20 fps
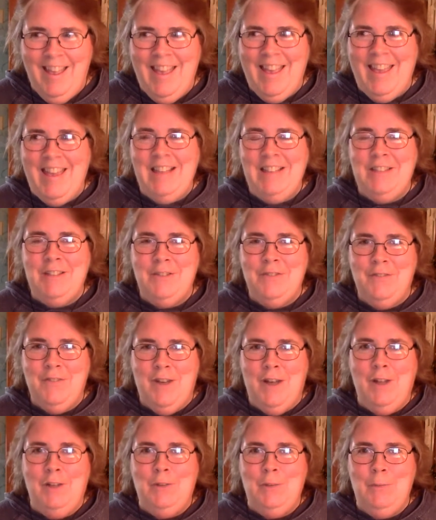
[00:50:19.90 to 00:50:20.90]
it's a
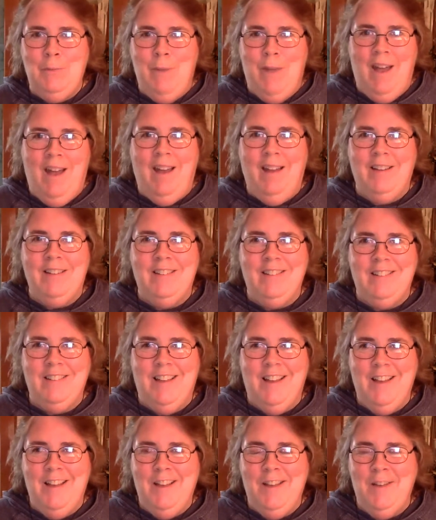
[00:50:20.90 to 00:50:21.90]
felt backed
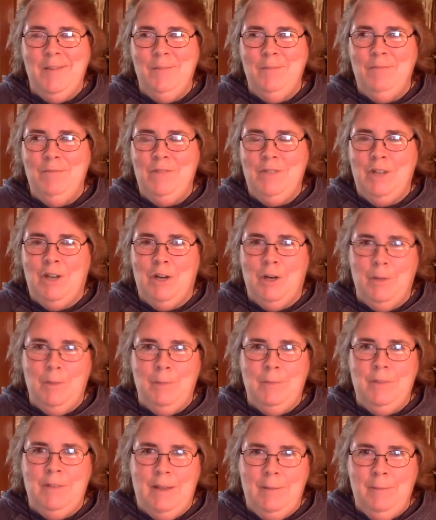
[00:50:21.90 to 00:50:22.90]

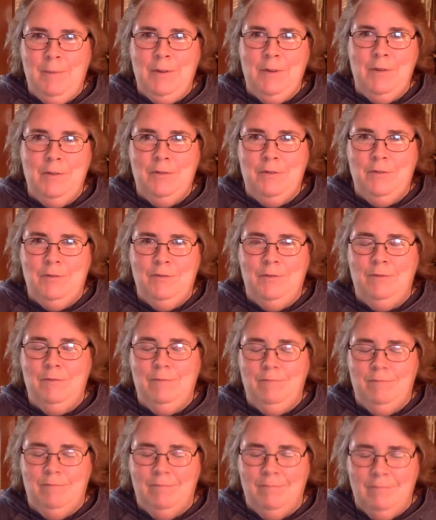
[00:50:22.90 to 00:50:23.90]
tarp type of.
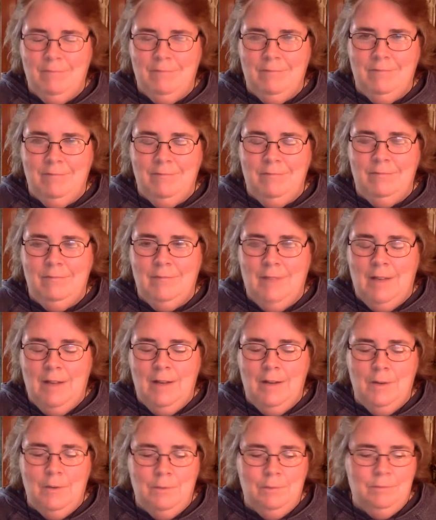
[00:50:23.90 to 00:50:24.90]

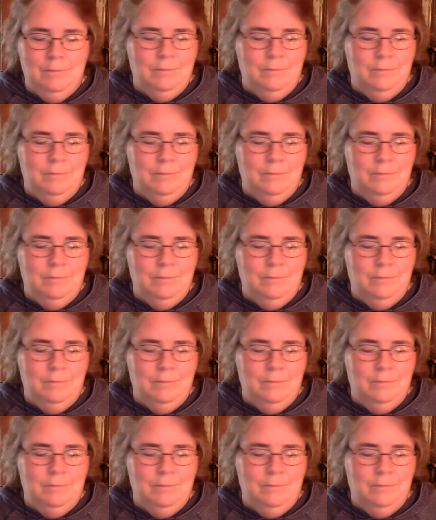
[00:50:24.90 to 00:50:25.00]
Oh,